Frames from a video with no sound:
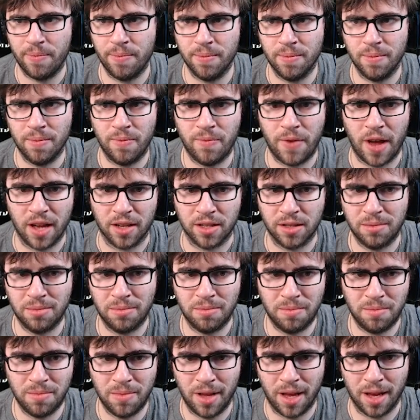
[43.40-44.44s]
fast,
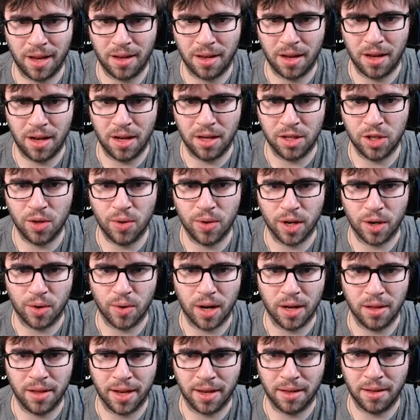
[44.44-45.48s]
like slow and
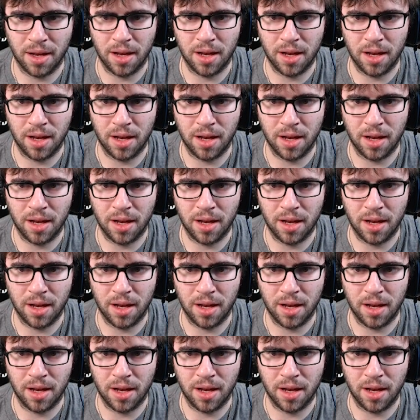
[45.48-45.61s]
aggressive, like